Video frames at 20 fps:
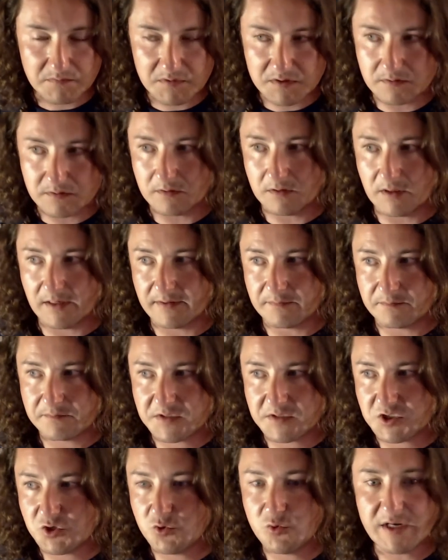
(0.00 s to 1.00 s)
like
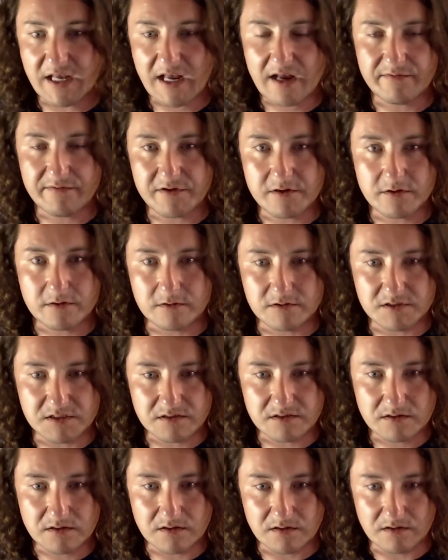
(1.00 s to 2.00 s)
2.5 years
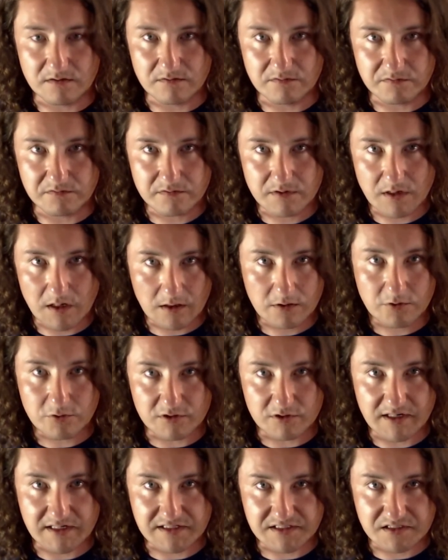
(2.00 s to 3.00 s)
of auto
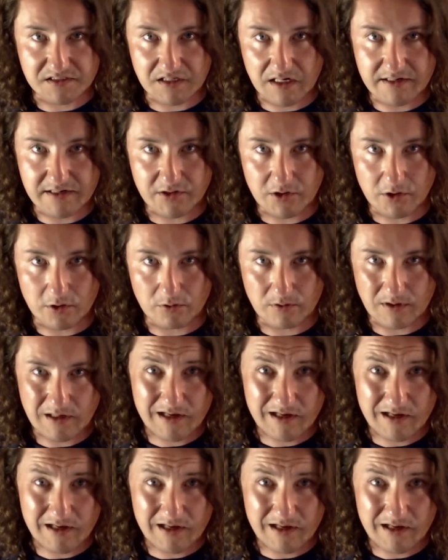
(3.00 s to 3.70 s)
classes, I know,